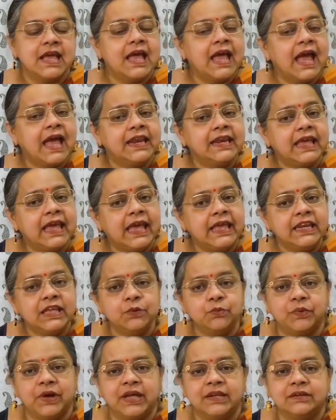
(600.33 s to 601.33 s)
and
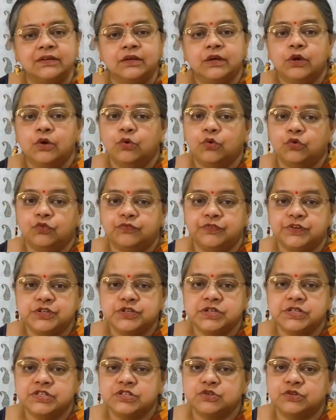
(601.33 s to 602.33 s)
anyone who
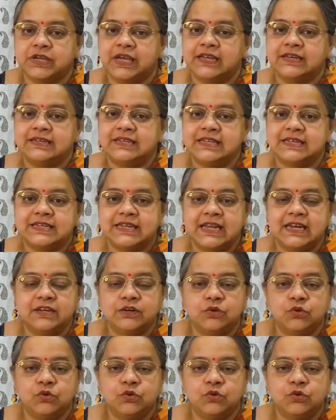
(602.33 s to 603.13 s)
wishes to get detailed